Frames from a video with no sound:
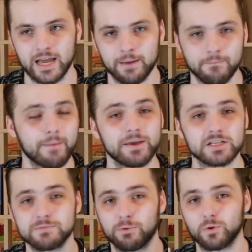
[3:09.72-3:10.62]
Maybe
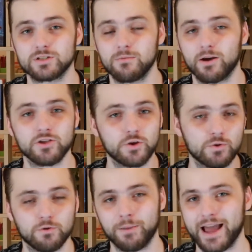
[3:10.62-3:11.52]
explore some
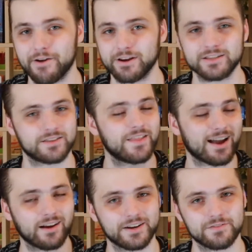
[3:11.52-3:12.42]
unusual pairings and
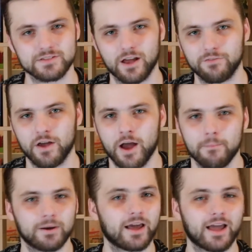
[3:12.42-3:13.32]
that kind of stuff.
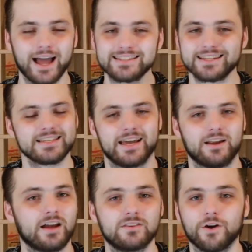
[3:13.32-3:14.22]
But as I said,
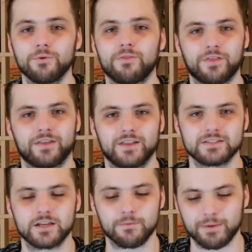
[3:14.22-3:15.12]
I don't think there's
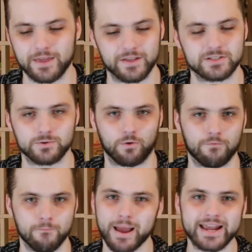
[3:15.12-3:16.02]
going to be this sort
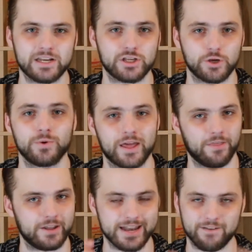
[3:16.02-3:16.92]
of main unit
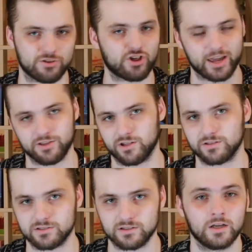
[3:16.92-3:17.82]
that never
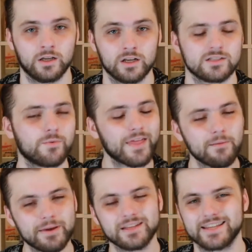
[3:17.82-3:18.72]
changes. So with
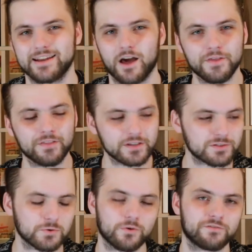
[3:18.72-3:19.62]
that being said, I think there's
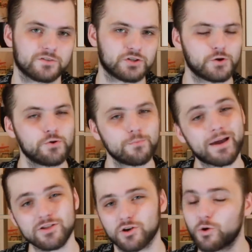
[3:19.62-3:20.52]
sort of two
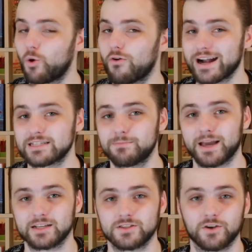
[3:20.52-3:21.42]
major core
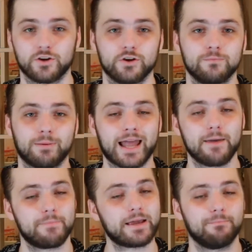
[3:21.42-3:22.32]
aspects that could play a
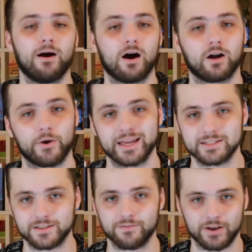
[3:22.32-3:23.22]
big part going
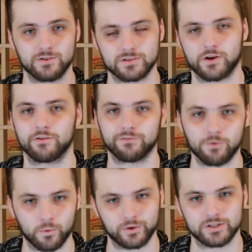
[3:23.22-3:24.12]
into the Avengers going
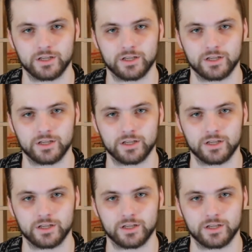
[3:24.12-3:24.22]
forward.